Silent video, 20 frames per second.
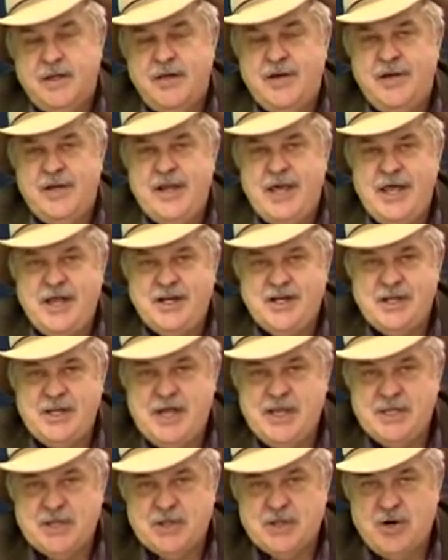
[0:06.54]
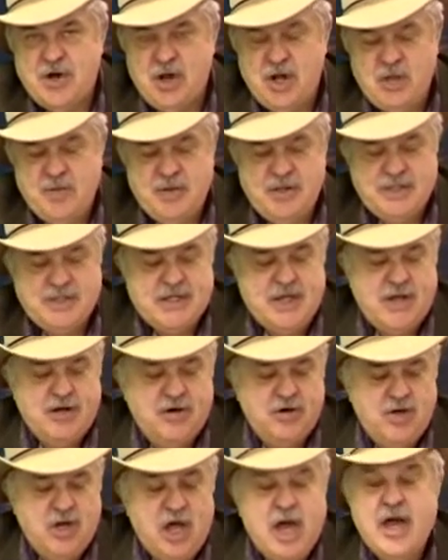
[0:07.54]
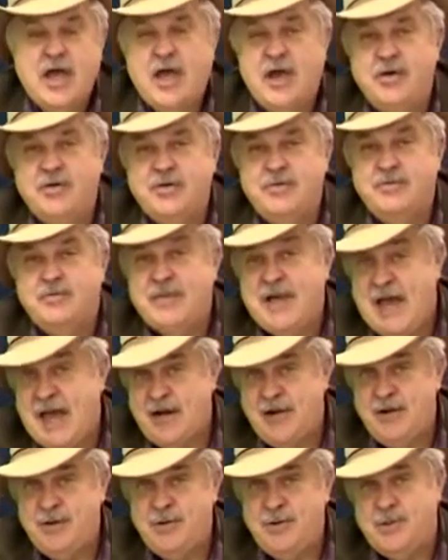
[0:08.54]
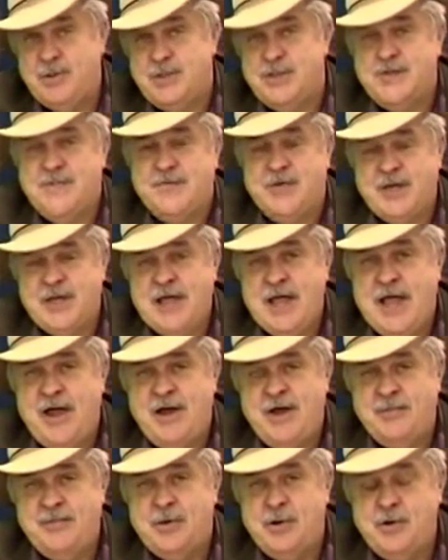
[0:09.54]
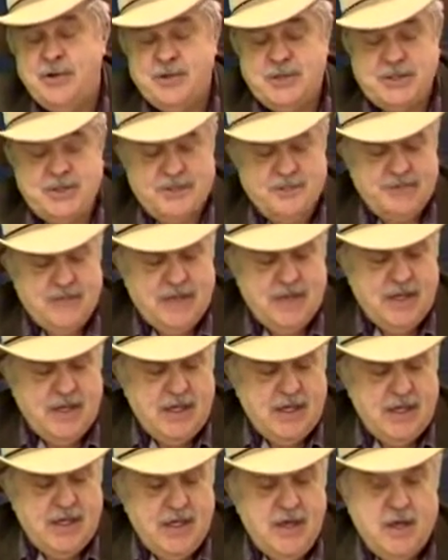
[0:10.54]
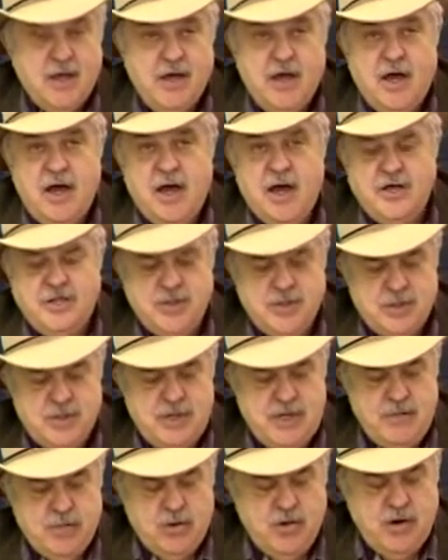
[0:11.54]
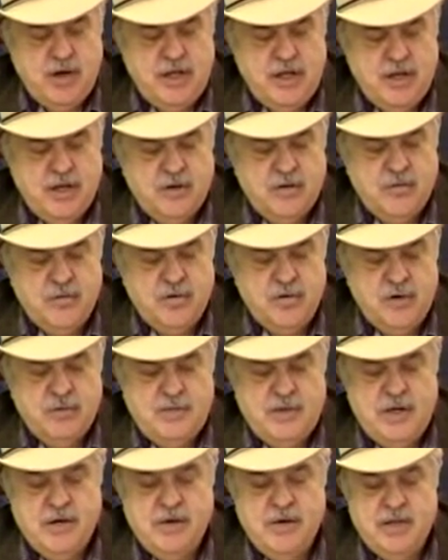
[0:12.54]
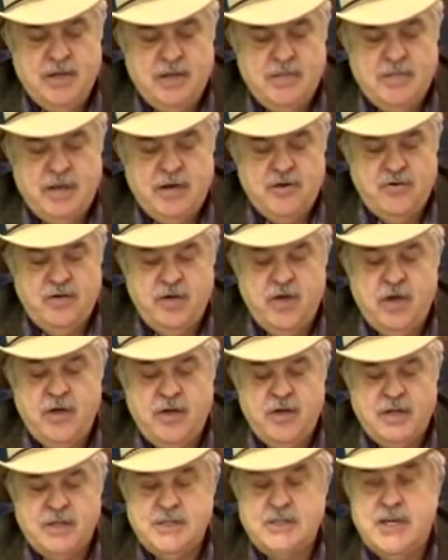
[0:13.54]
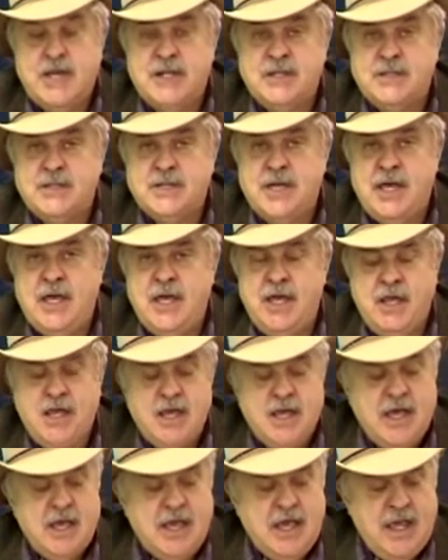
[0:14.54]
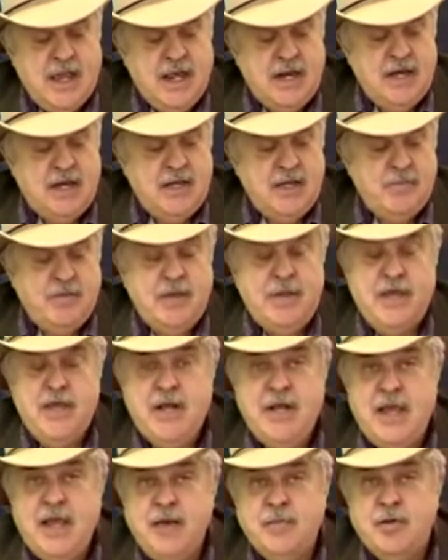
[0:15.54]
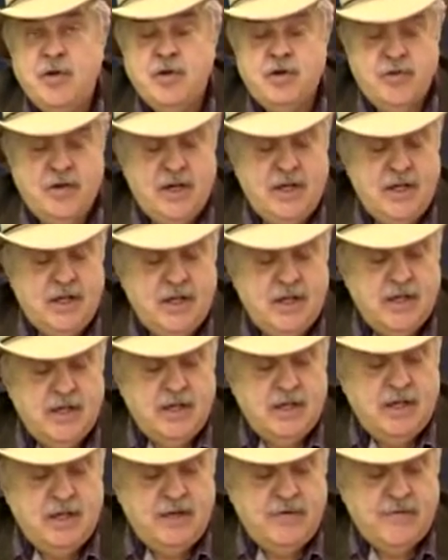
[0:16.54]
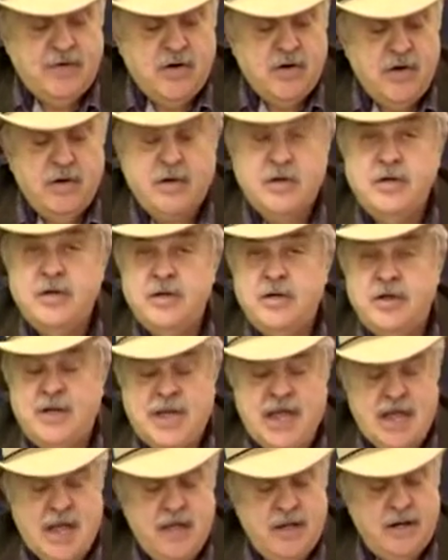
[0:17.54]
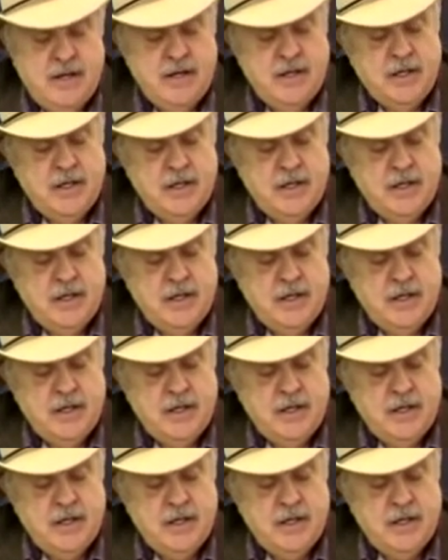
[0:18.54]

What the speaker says: Good day. Today's column is titled Lockout, Bad News for Canada Post. On Tuesday morning, a quote appeared in the Montreal Gazette saying, NDP Labour critic Yvon Godin